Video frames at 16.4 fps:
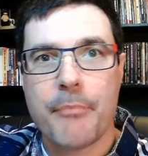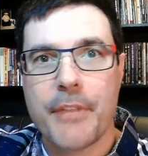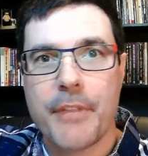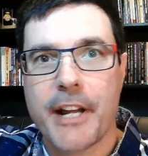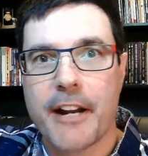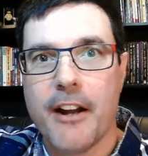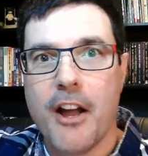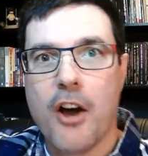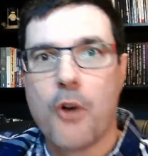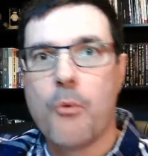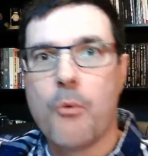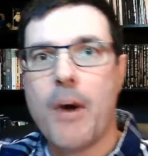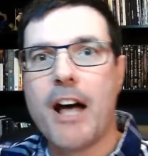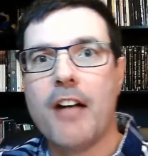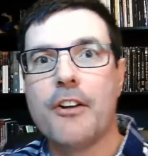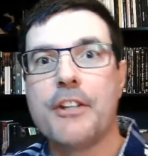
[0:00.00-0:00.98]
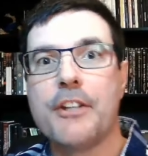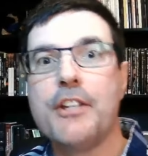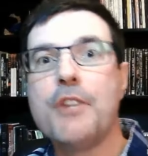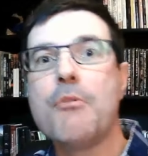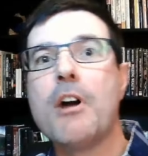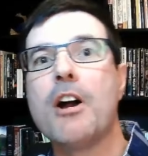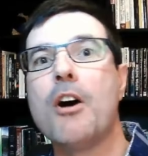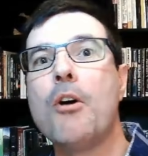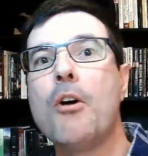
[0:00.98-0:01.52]
there while you are
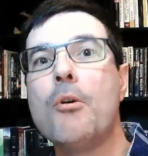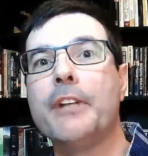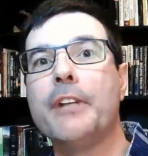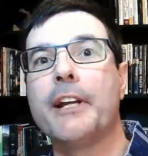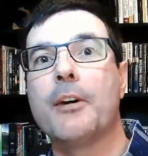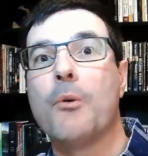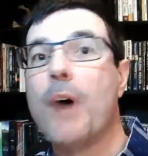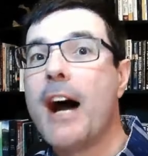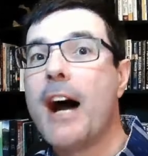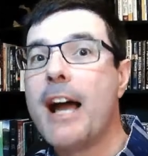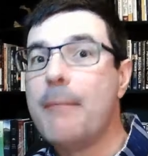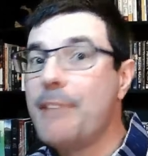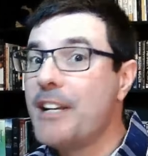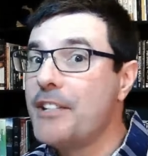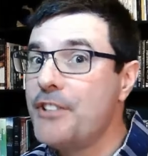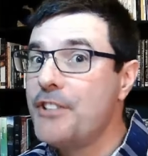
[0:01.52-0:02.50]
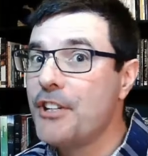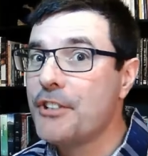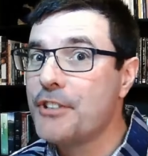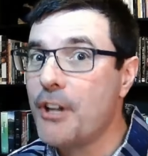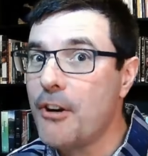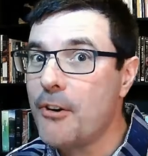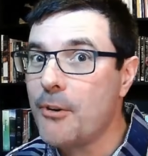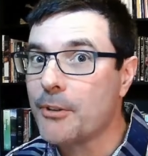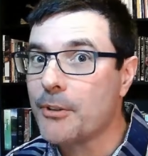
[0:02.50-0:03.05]
holding. Why? Because you're
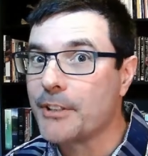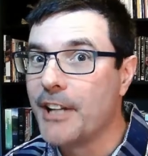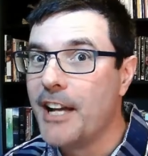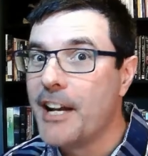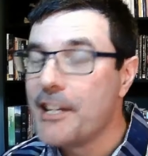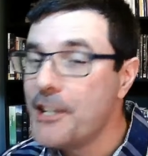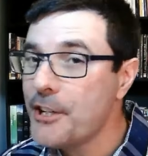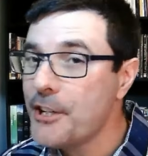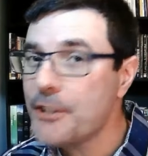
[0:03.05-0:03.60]
told. You're